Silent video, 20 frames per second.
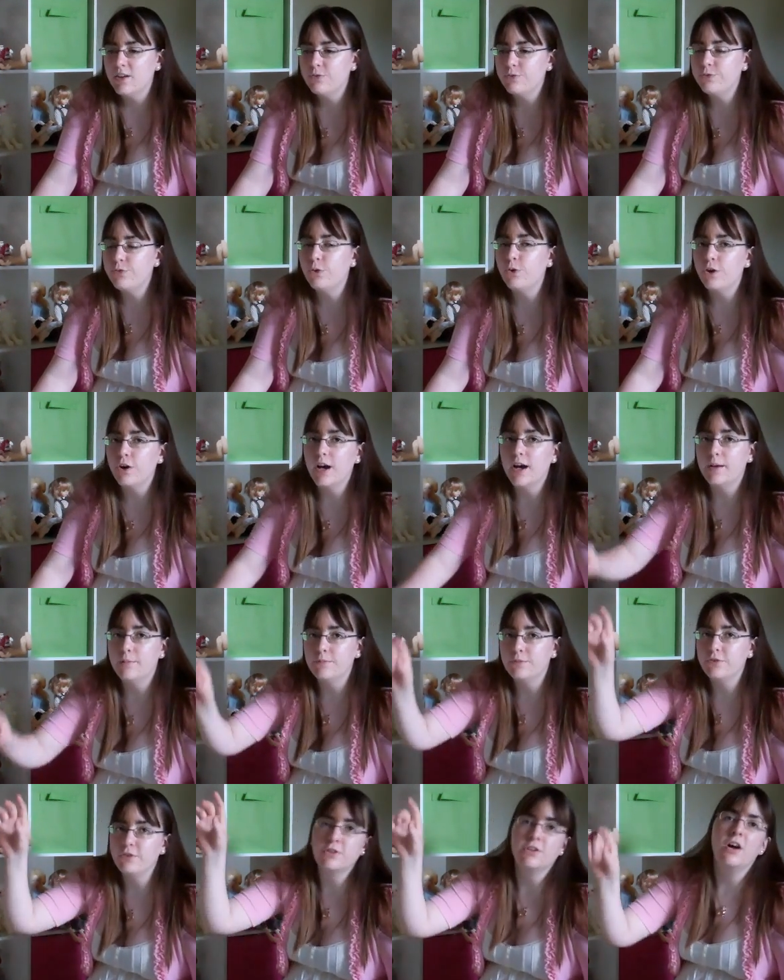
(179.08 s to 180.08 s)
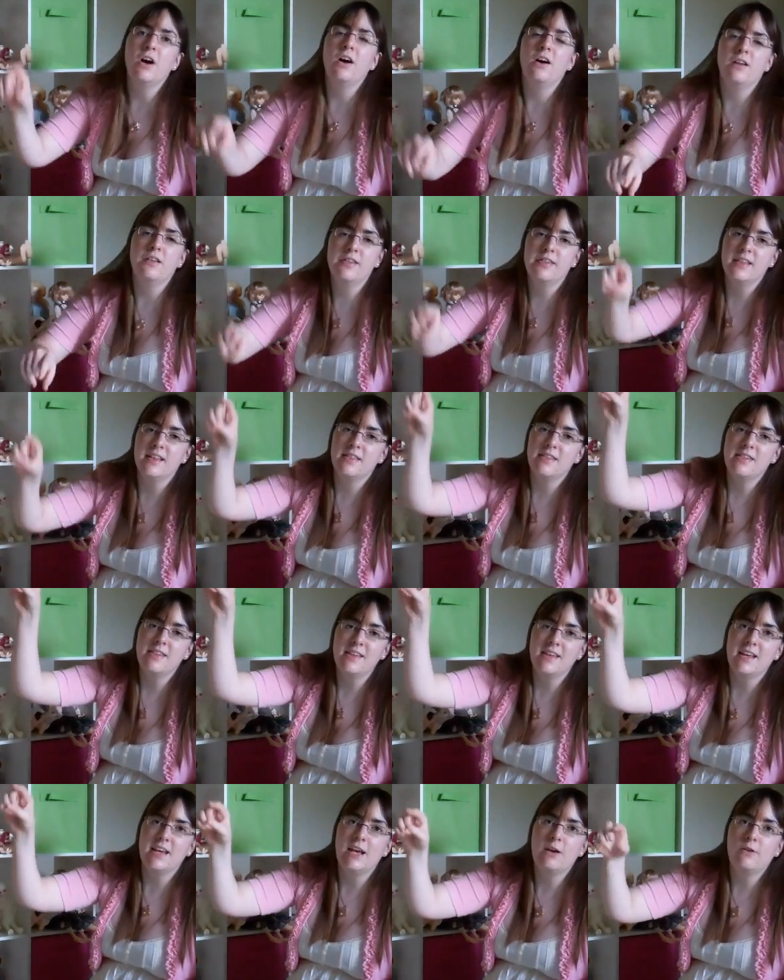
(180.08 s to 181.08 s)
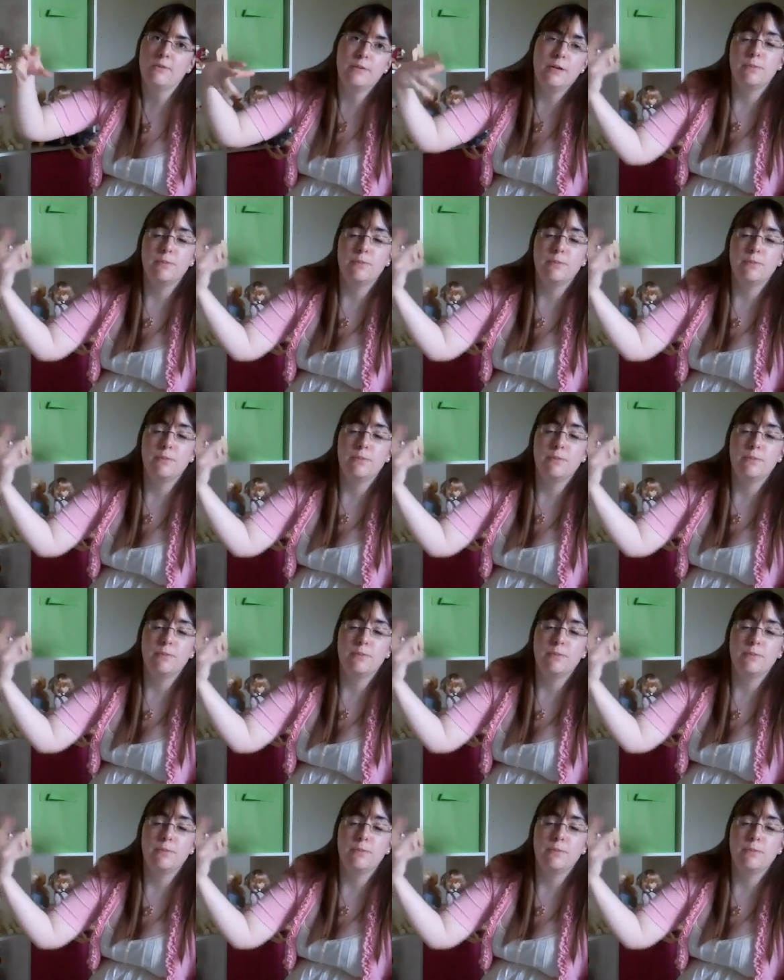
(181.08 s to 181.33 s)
forum for dolls and seeing what